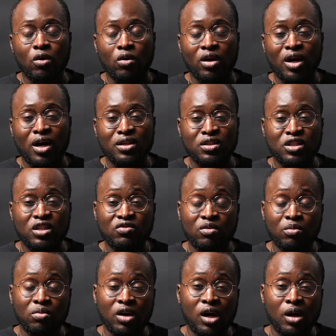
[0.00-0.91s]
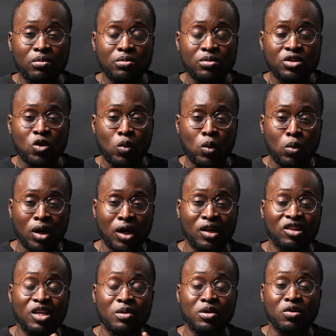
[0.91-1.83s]
kinds of different problems. So we want to
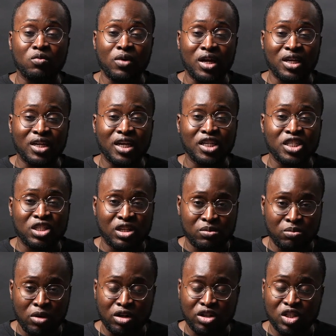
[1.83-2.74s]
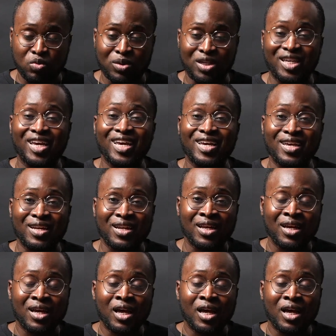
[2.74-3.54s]
limit radiation as much as we can.